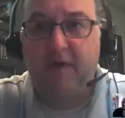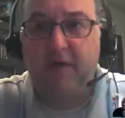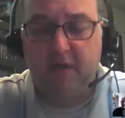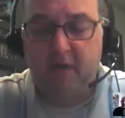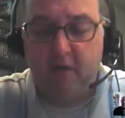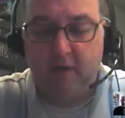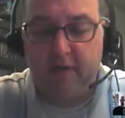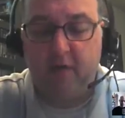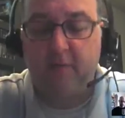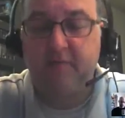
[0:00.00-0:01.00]
is low
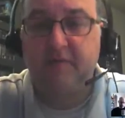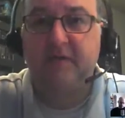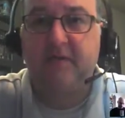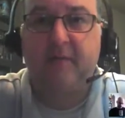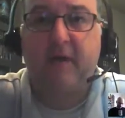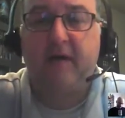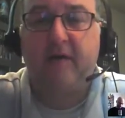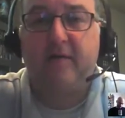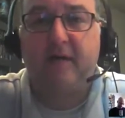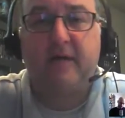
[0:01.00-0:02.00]
and hope to sell them
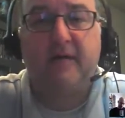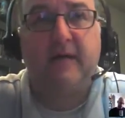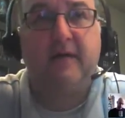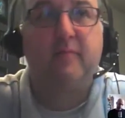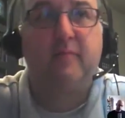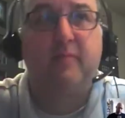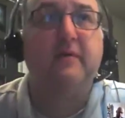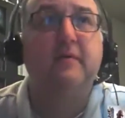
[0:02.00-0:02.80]
higher at a later point.